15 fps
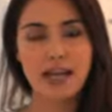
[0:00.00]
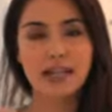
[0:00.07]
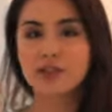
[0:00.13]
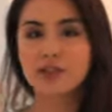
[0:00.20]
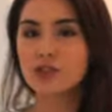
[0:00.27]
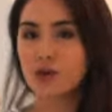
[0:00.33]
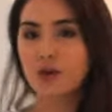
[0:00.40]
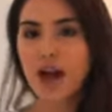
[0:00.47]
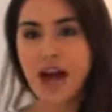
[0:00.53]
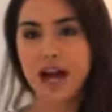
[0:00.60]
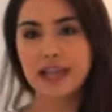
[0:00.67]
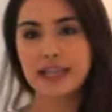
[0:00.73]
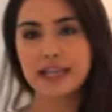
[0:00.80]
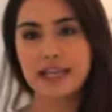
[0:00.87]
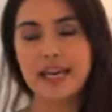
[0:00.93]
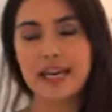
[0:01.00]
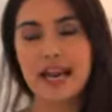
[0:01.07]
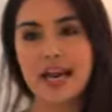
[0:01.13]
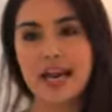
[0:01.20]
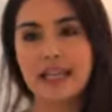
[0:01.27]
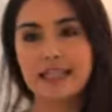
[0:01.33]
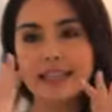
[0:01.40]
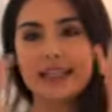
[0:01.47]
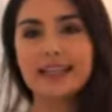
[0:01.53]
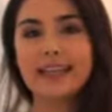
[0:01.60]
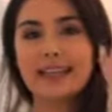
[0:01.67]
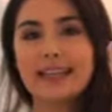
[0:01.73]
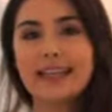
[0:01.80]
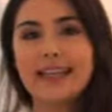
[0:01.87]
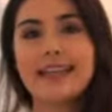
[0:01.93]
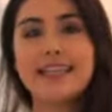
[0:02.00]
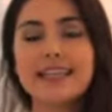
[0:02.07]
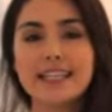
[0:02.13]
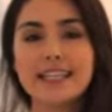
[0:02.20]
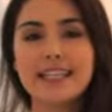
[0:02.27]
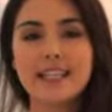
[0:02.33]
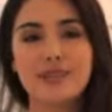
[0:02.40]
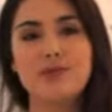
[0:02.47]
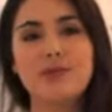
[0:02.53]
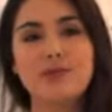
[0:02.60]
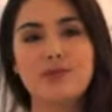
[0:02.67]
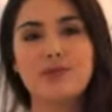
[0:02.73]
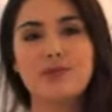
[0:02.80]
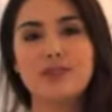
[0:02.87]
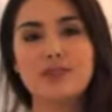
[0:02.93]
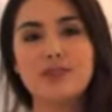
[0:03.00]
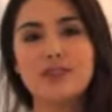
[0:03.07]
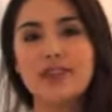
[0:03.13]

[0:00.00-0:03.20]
It's so handy and easy to use